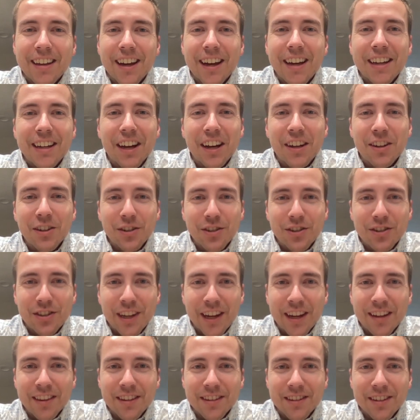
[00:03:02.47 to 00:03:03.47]
I
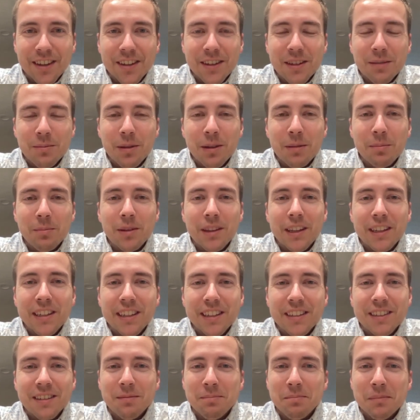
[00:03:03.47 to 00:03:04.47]
understand the sentiment, but that
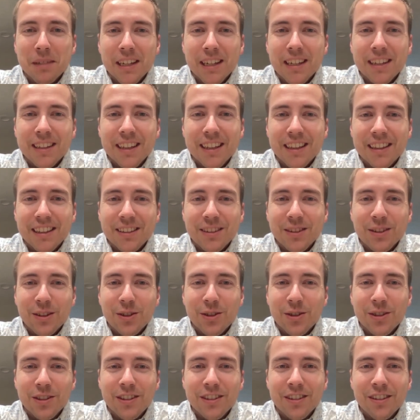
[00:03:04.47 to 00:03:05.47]
doesn't mean that the
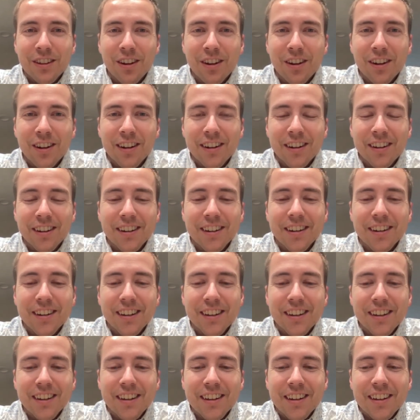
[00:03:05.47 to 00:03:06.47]
surgeons are,
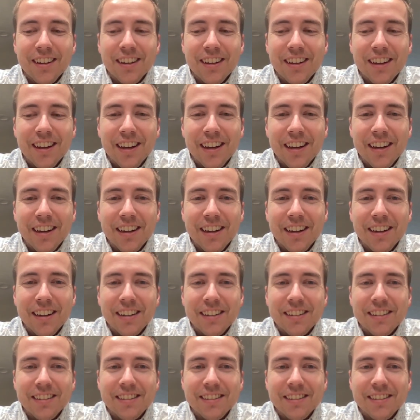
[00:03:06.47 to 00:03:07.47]
uh,
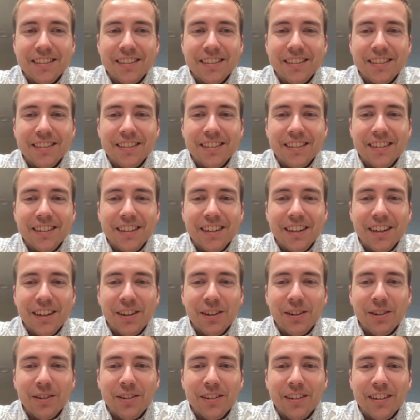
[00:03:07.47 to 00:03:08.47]
you
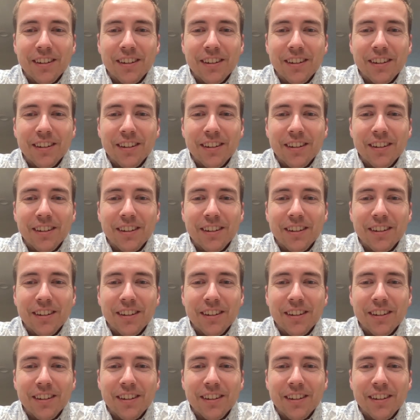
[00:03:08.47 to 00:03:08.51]
know,